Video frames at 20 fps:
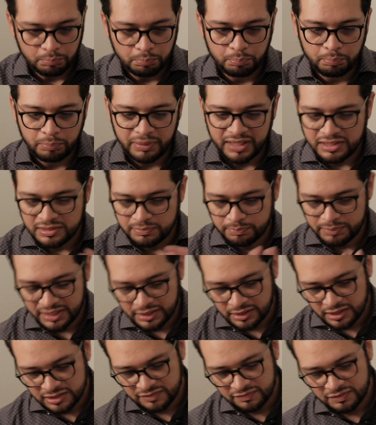
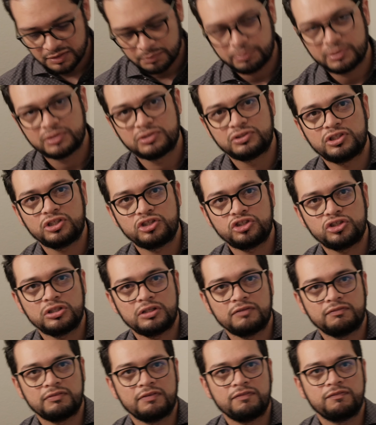because of the position
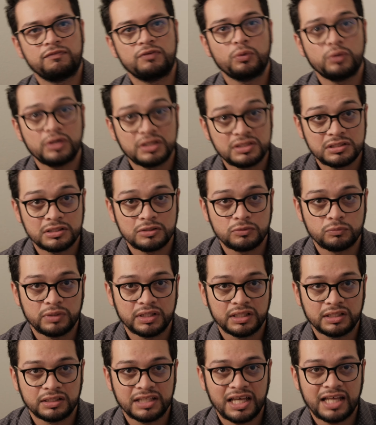of the focusing
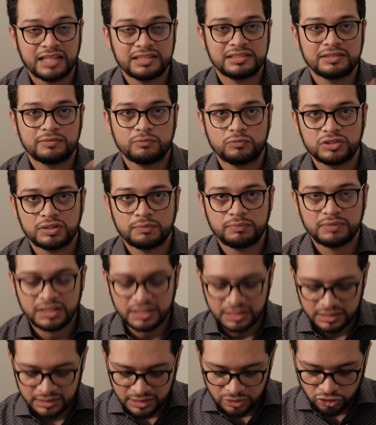ring, that's something
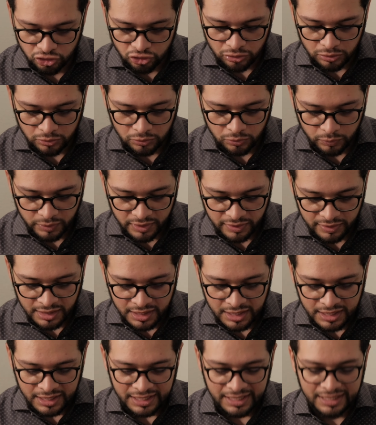I did struggle with.
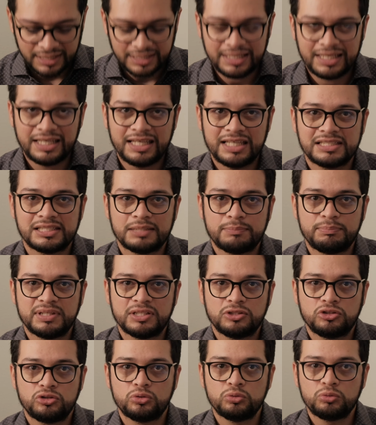It is a
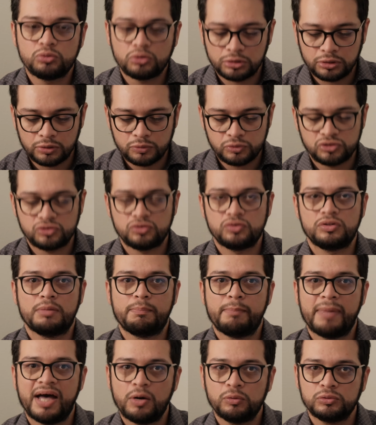bit too close to the
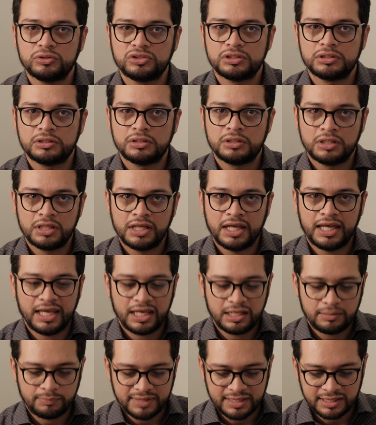mount,
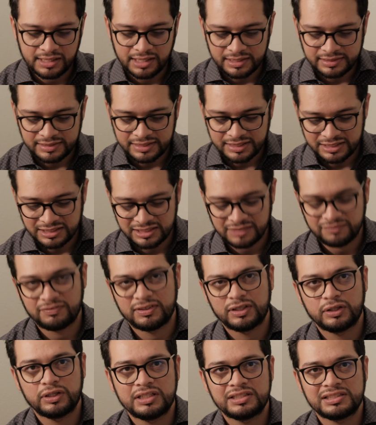and because it is a
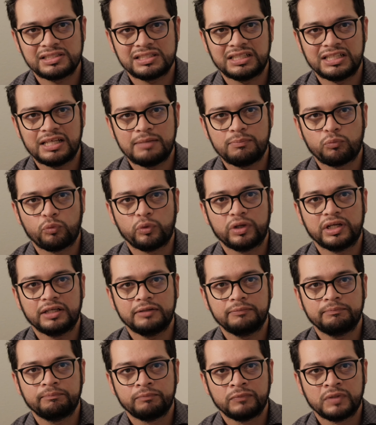very slim
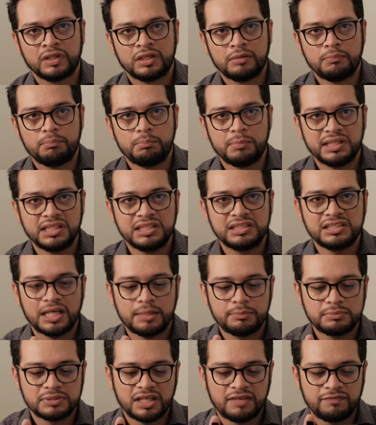ring, many
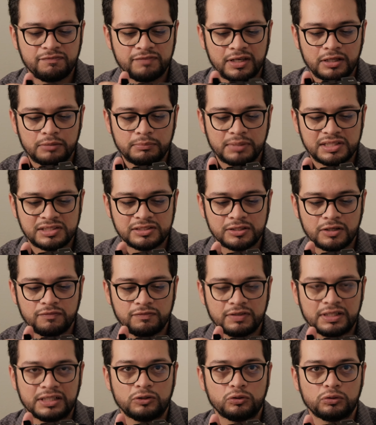times I found myself
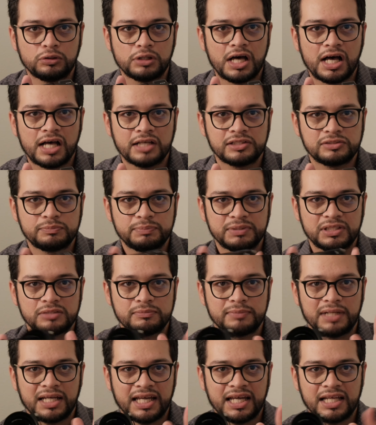a little lost because
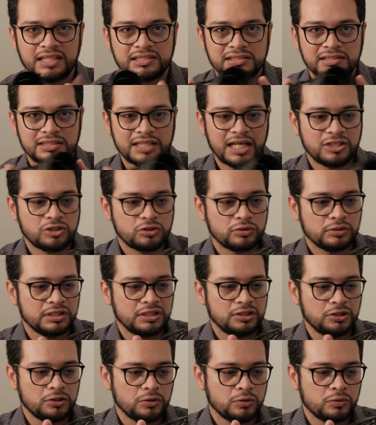my hands naturally
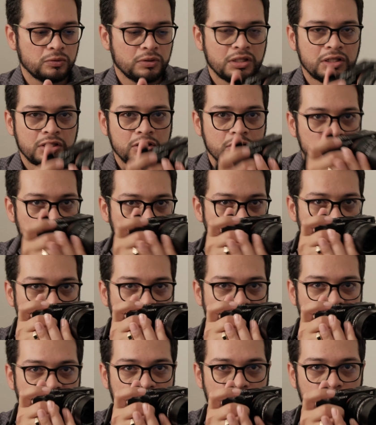go to
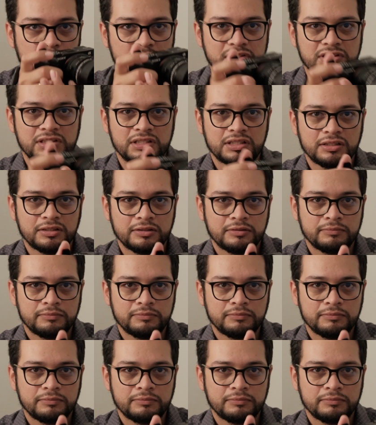the focusing,